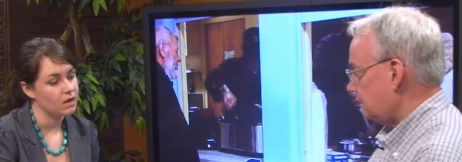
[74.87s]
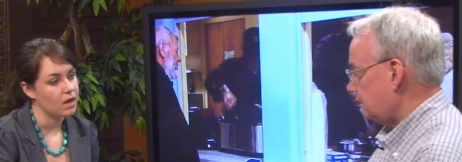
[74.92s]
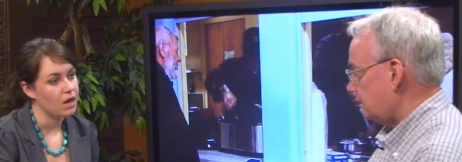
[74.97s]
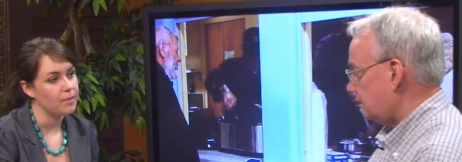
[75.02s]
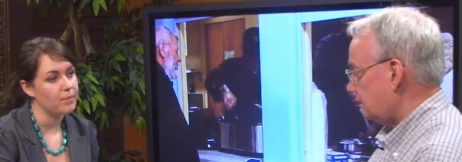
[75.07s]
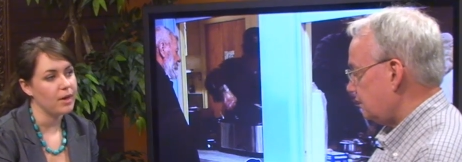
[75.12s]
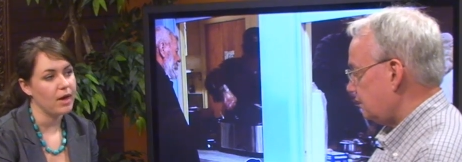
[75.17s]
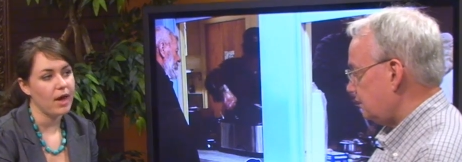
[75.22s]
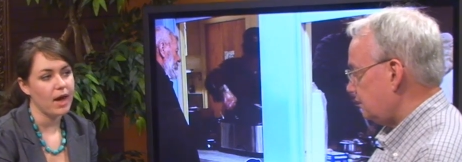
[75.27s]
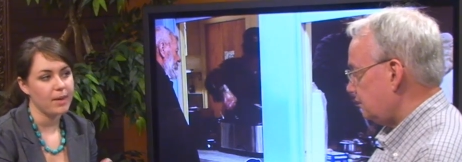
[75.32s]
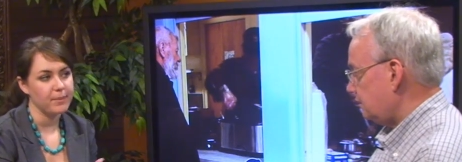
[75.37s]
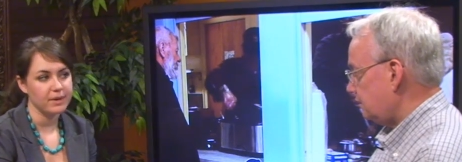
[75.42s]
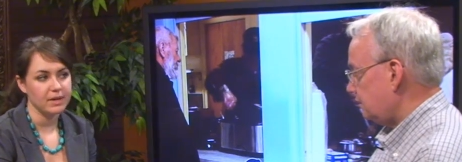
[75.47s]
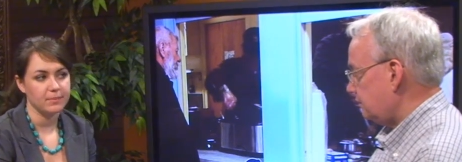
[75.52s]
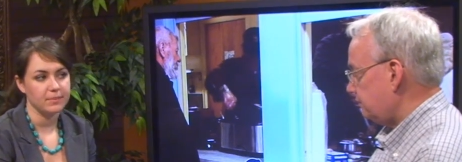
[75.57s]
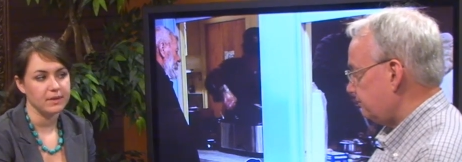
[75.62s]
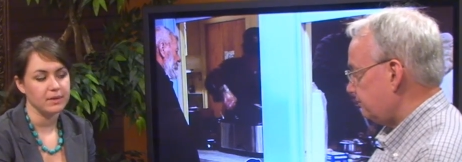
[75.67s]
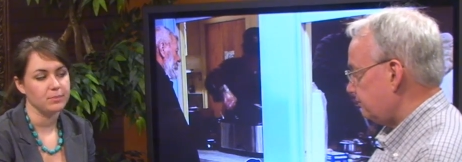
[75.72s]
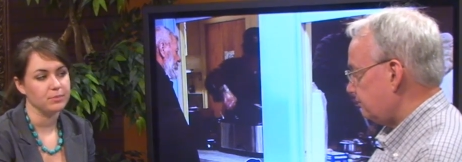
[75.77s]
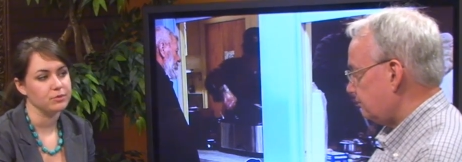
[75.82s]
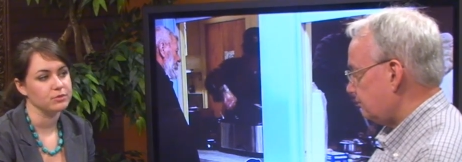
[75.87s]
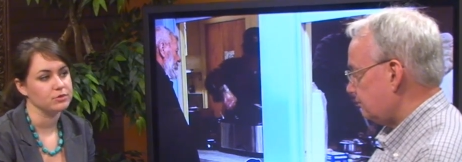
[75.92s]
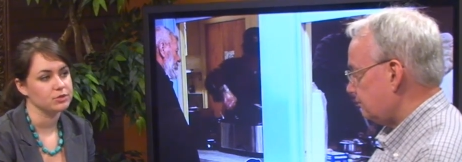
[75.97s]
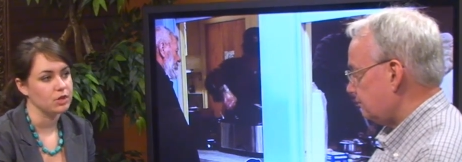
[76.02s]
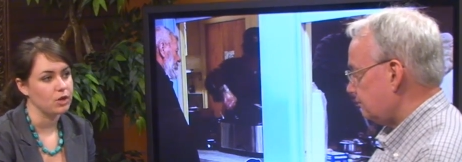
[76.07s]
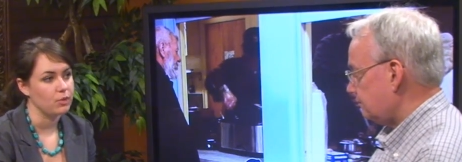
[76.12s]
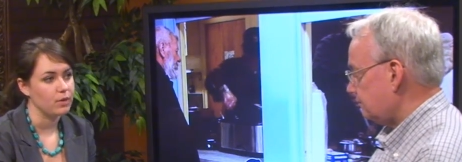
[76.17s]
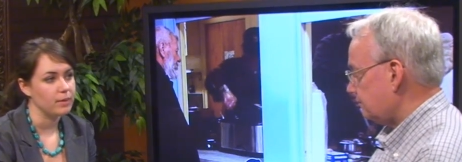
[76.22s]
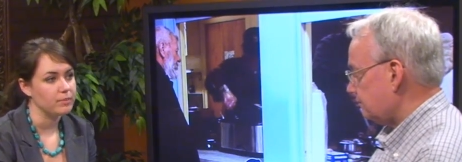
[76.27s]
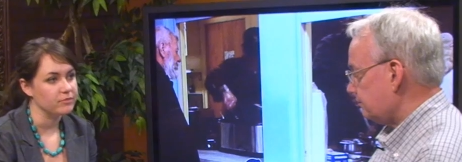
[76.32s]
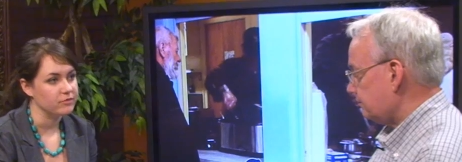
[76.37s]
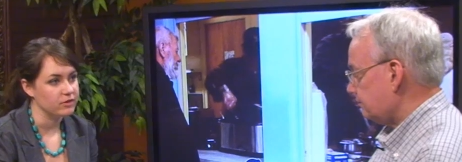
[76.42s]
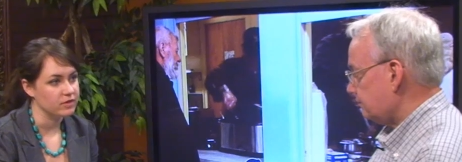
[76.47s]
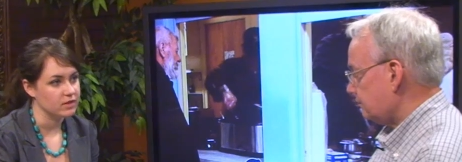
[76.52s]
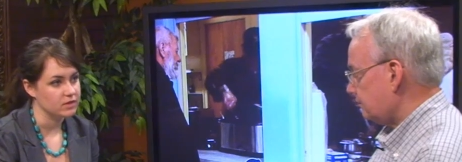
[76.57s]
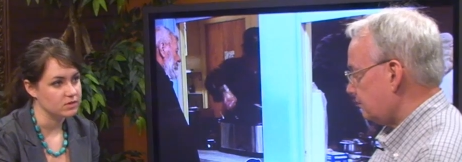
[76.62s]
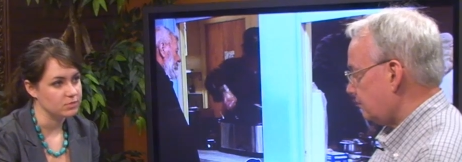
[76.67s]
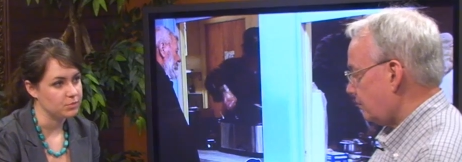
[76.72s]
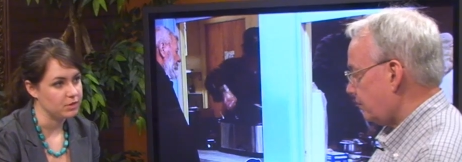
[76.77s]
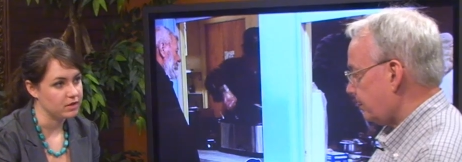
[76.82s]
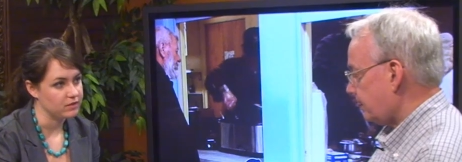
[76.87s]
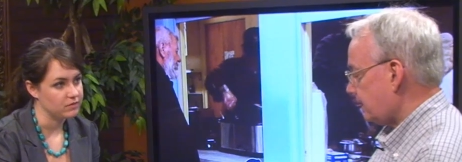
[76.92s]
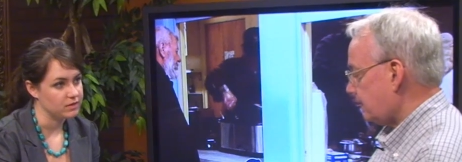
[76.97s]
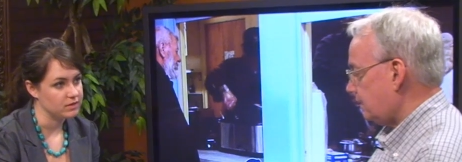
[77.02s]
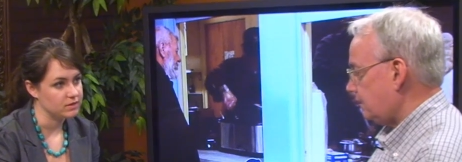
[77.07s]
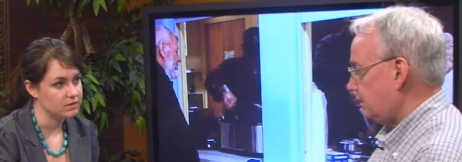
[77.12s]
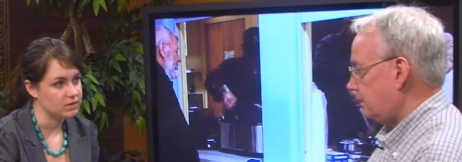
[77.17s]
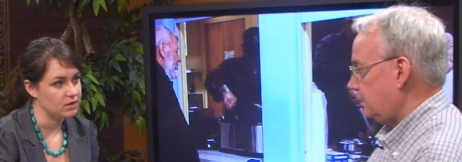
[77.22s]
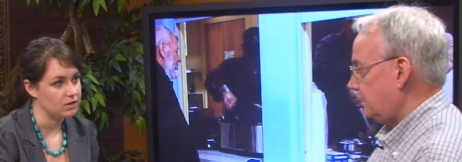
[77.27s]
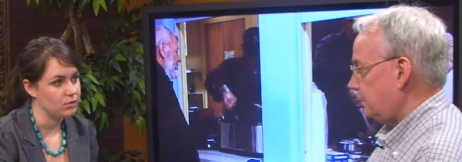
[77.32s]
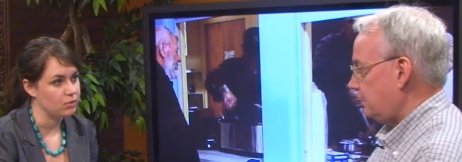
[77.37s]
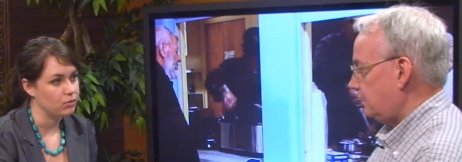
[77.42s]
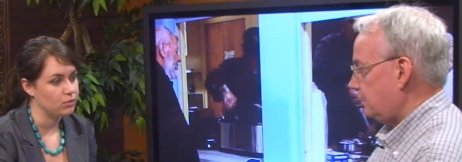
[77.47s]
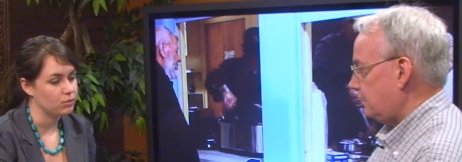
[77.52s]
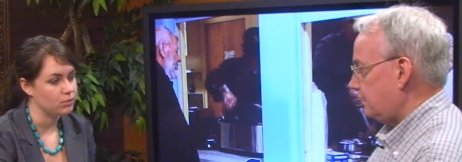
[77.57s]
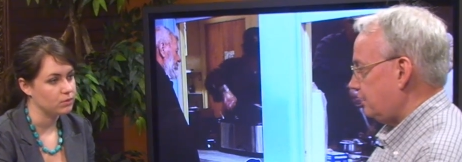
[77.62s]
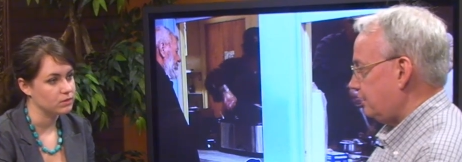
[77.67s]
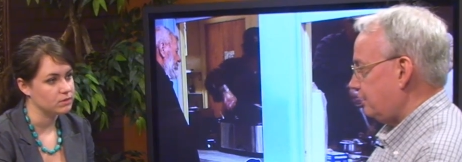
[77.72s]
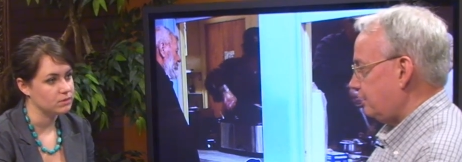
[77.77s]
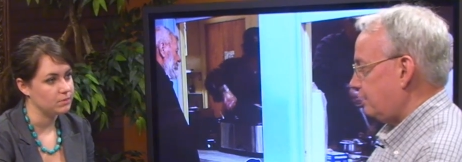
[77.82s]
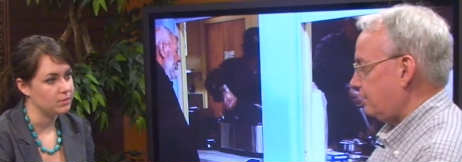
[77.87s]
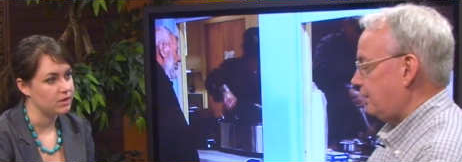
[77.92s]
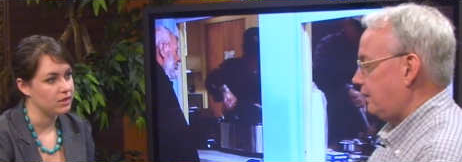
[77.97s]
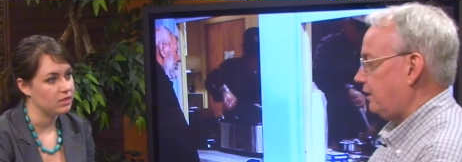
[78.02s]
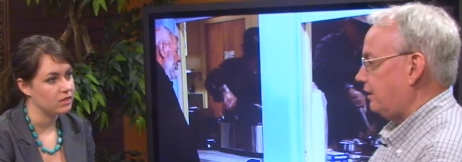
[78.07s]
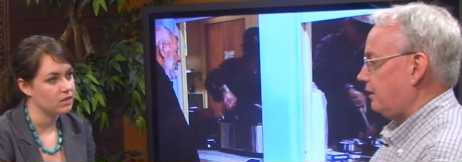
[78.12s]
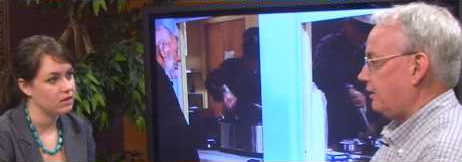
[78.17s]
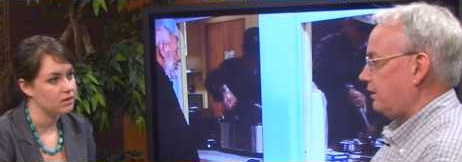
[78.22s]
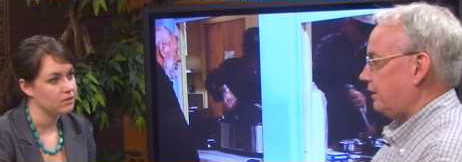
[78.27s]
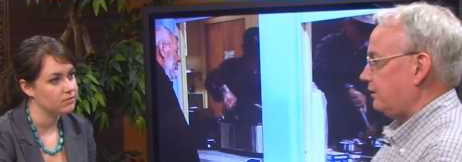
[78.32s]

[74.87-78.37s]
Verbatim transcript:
Speaker 1: About how many people show up for these breakfasts that you hold once a month?